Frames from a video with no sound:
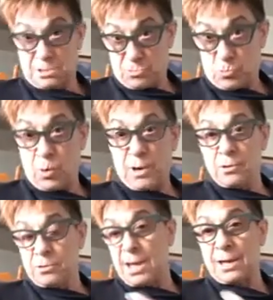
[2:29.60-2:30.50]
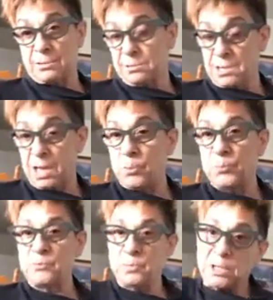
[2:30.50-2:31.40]
Where that
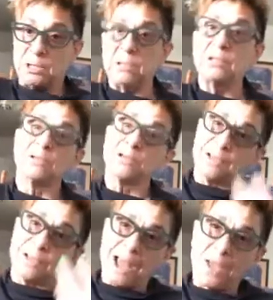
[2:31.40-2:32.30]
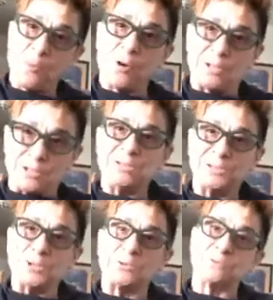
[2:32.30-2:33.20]
helps me. I wanted
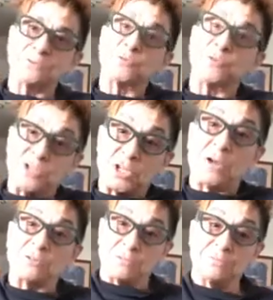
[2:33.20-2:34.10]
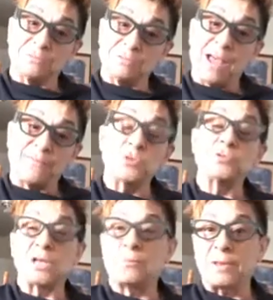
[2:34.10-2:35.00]
to reach out and have you
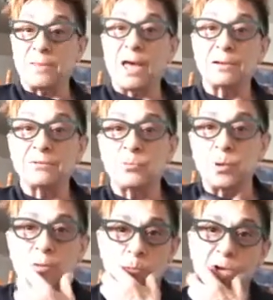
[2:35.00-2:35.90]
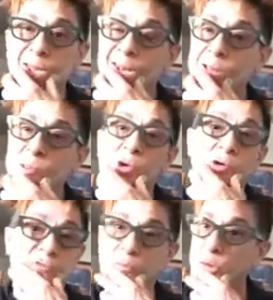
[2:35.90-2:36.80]
tell me that. What can I
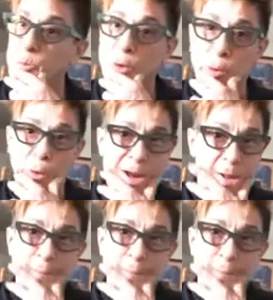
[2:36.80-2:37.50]
learn from your program?